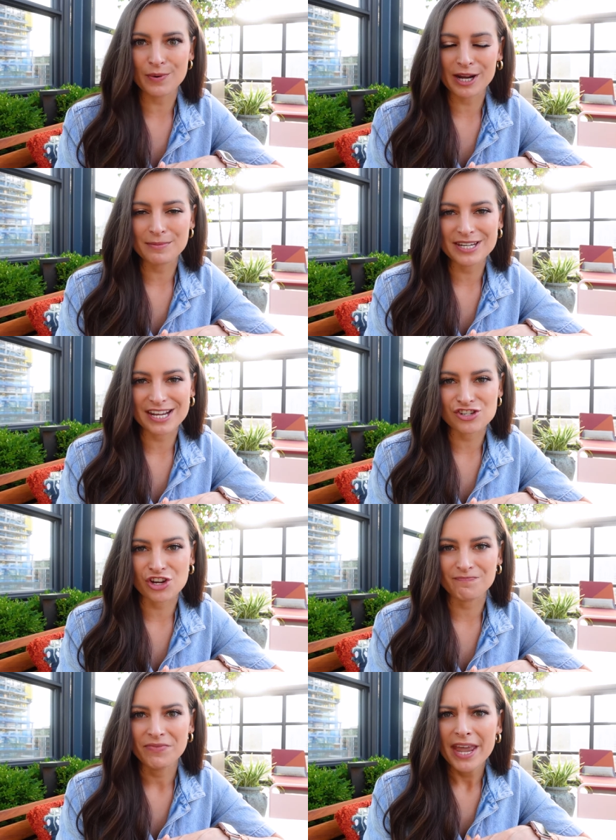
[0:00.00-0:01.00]

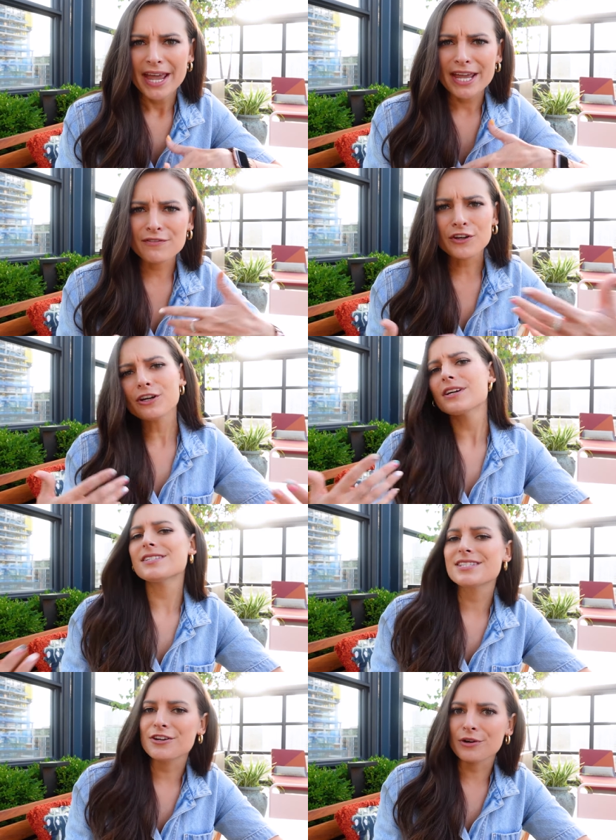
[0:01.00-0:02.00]
recommendation. If you're
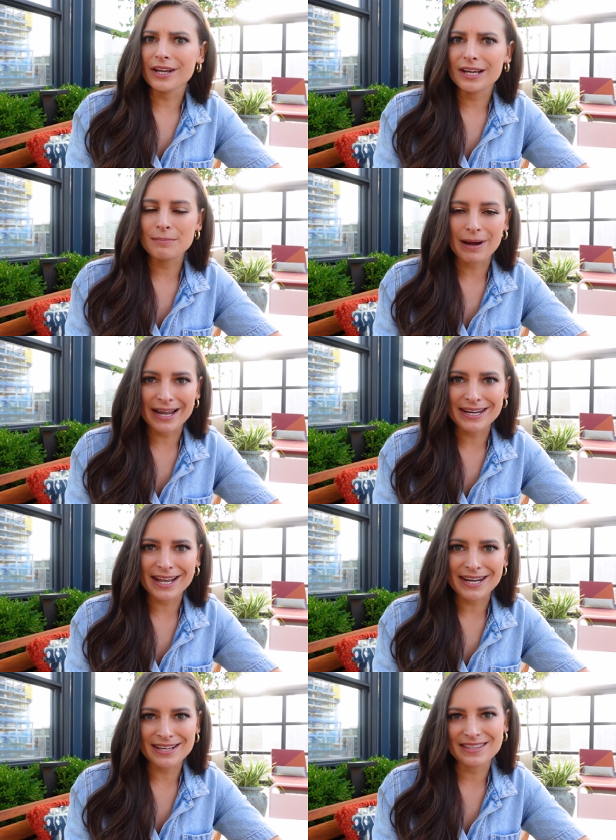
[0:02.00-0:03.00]
considering
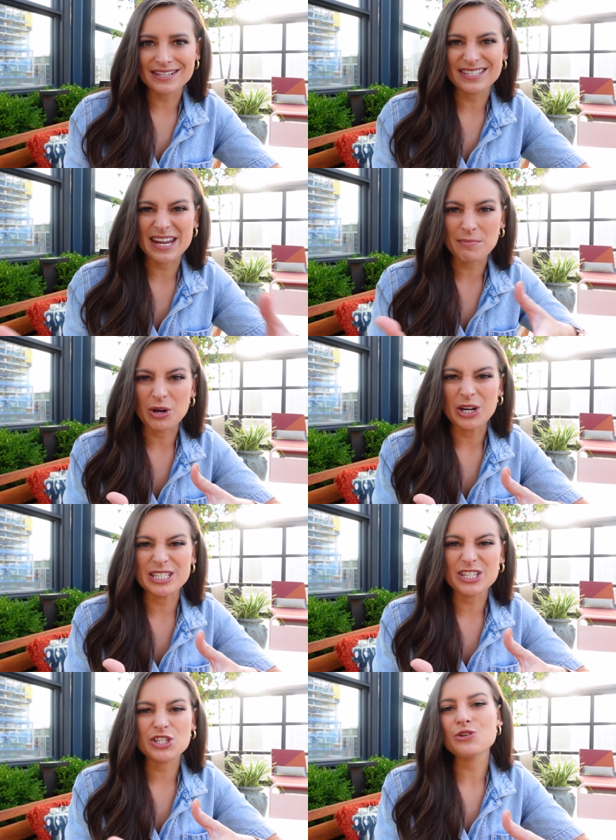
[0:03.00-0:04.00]
combining any of these
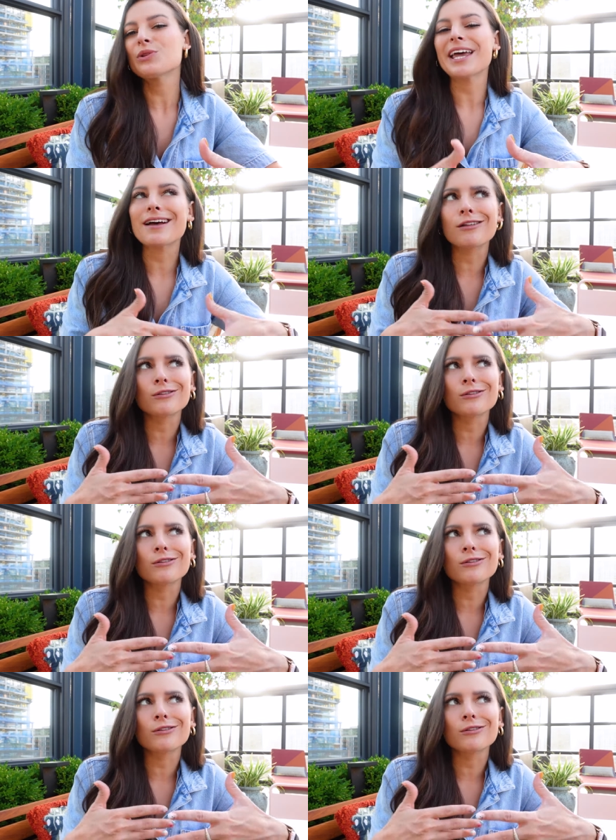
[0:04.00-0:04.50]
neighborhoods into like a